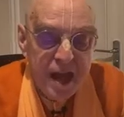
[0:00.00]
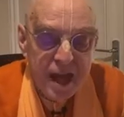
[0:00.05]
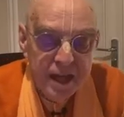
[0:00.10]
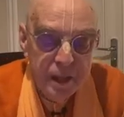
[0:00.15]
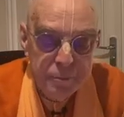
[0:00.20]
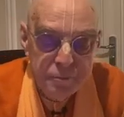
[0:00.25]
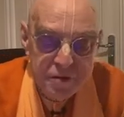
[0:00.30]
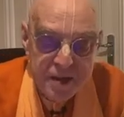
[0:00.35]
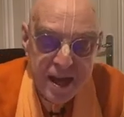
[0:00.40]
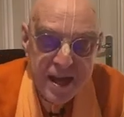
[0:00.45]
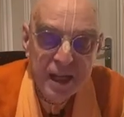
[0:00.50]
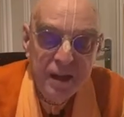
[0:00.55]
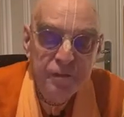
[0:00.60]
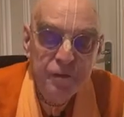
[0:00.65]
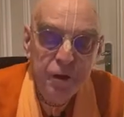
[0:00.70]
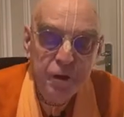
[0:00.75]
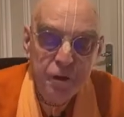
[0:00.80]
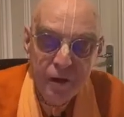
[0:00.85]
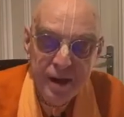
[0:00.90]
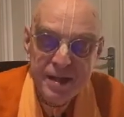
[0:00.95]
obtaining
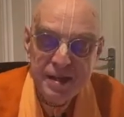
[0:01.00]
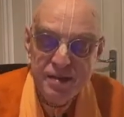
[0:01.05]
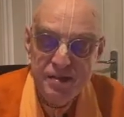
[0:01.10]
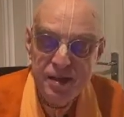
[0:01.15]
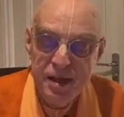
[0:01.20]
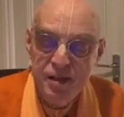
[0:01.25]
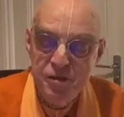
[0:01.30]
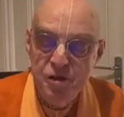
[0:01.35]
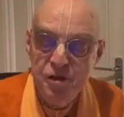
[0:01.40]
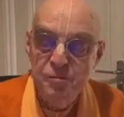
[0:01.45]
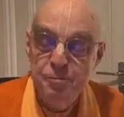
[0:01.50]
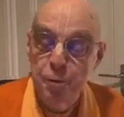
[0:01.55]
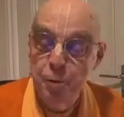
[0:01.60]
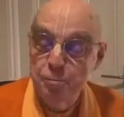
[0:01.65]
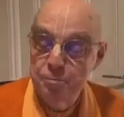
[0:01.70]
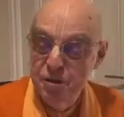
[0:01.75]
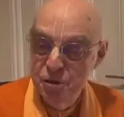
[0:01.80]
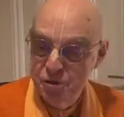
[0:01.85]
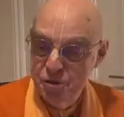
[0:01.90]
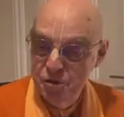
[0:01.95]
the great sage's
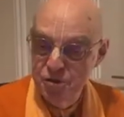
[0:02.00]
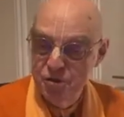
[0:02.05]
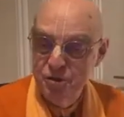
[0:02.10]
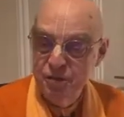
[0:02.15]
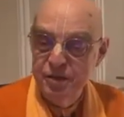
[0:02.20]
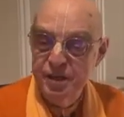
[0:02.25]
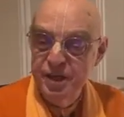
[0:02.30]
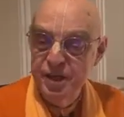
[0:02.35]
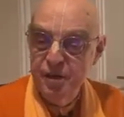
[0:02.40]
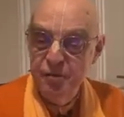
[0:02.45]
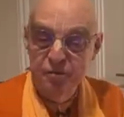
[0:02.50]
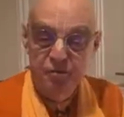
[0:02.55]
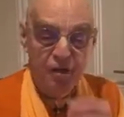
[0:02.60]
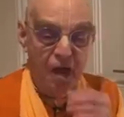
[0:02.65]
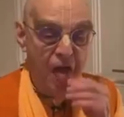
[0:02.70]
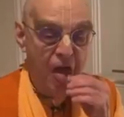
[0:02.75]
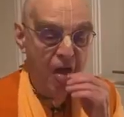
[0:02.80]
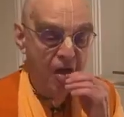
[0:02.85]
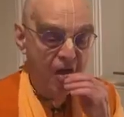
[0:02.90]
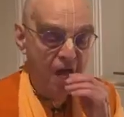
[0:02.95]
permission to leave,
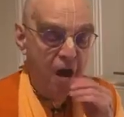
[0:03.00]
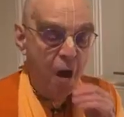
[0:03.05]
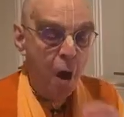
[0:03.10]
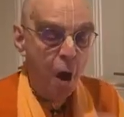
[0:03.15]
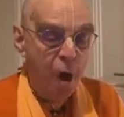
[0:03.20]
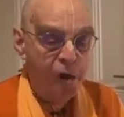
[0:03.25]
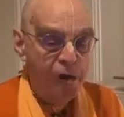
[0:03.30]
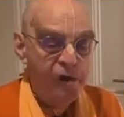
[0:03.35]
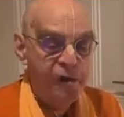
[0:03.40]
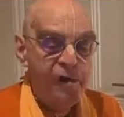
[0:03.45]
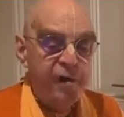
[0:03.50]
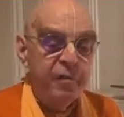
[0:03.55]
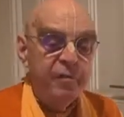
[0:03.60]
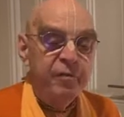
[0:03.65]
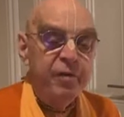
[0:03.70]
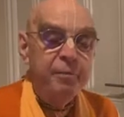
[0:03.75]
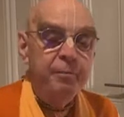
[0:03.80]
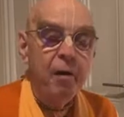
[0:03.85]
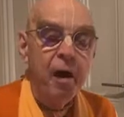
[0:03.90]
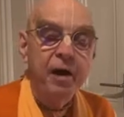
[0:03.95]

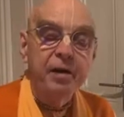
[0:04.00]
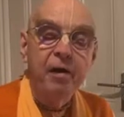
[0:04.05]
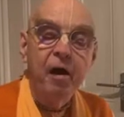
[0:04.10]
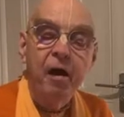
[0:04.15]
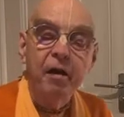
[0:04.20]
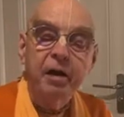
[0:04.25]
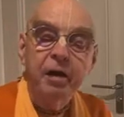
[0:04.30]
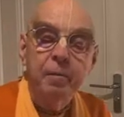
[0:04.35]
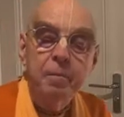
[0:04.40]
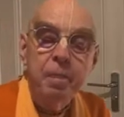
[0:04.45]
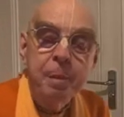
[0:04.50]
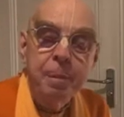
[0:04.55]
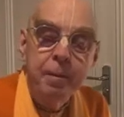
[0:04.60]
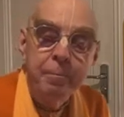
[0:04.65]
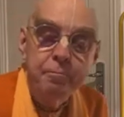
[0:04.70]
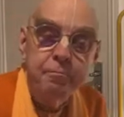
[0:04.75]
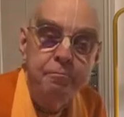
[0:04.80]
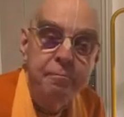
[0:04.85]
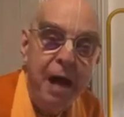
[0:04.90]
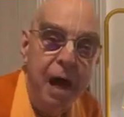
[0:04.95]
the monarch
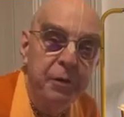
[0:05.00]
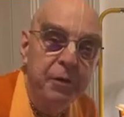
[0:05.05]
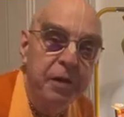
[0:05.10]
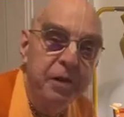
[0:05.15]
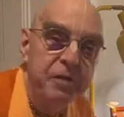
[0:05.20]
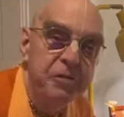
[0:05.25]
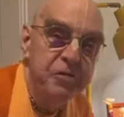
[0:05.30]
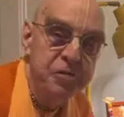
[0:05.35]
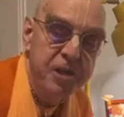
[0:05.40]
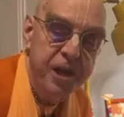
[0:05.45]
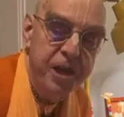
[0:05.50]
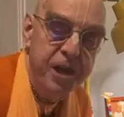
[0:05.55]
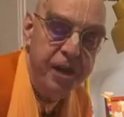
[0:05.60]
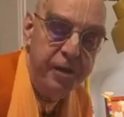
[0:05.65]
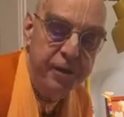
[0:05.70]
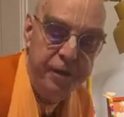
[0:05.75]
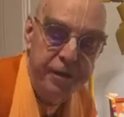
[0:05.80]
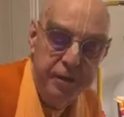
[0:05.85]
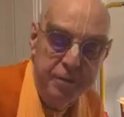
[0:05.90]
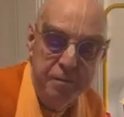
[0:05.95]
mounted his
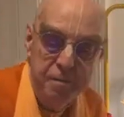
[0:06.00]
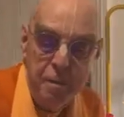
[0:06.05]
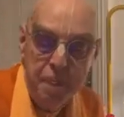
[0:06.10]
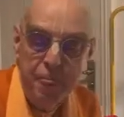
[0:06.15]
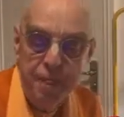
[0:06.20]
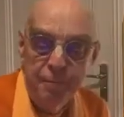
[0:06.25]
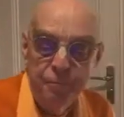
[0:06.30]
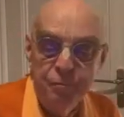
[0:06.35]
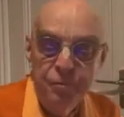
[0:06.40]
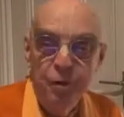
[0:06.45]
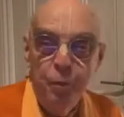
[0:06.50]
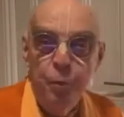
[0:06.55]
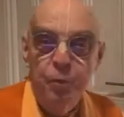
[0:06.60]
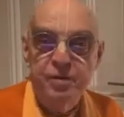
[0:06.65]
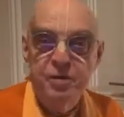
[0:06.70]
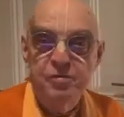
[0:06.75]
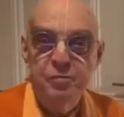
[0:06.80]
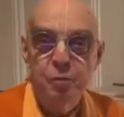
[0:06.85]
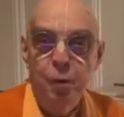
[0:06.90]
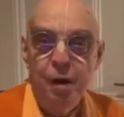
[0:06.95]
chariot
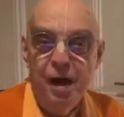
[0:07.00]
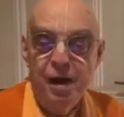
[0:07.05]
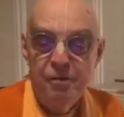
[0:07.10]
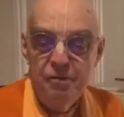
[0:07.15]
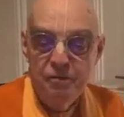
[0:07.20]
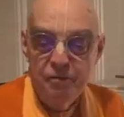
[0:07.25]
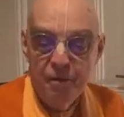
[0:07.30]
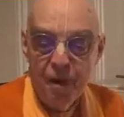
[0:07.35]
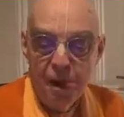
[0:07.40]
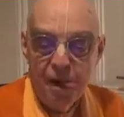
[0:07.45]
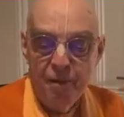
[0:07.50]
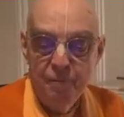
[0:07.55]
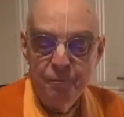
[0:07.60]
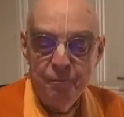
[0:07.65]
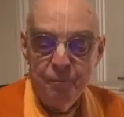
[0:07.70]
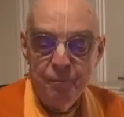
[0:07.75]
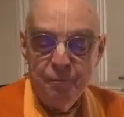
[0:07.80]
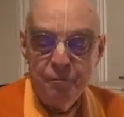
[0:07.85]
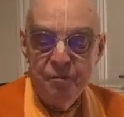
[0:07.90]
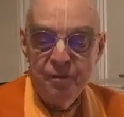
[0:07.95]
with his wife
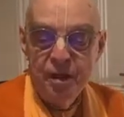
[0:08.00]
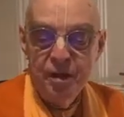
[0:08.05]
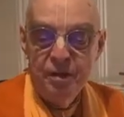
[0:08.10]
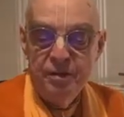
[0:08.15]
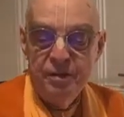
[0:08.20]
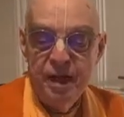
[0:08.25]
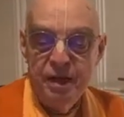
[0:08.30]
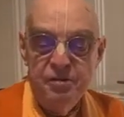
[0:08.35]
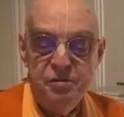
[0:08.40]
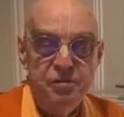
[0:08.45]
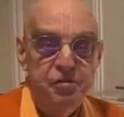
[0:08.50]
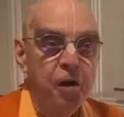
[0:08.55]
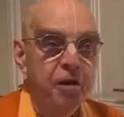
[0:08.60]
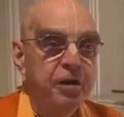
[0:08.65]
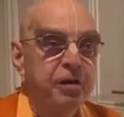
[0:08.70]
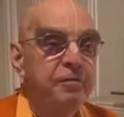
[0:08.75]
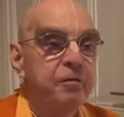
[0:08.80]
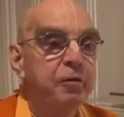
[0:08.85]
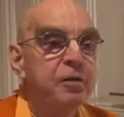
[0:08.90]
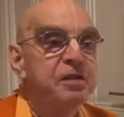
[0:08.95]
and
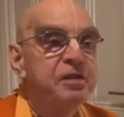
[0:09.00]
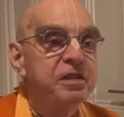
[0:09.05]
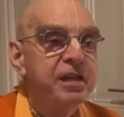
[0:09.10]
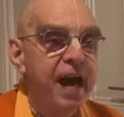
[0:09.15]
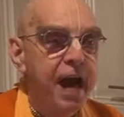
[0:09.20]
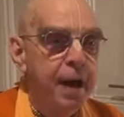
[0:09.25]
started for his